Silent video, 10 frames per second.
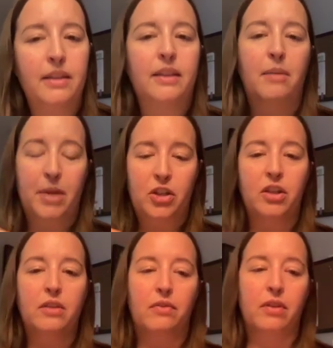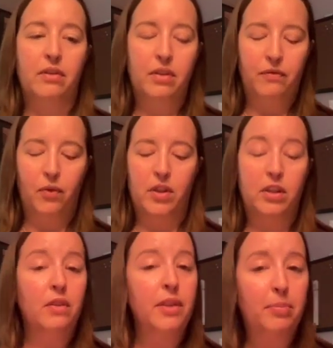As I mentioned, for the
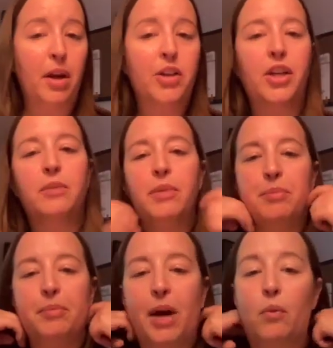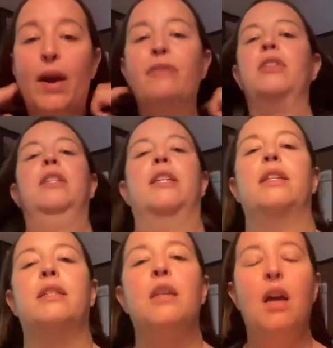service project, people bought raffle
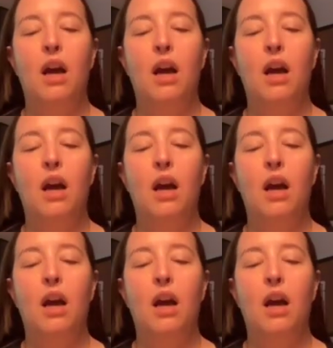tickets,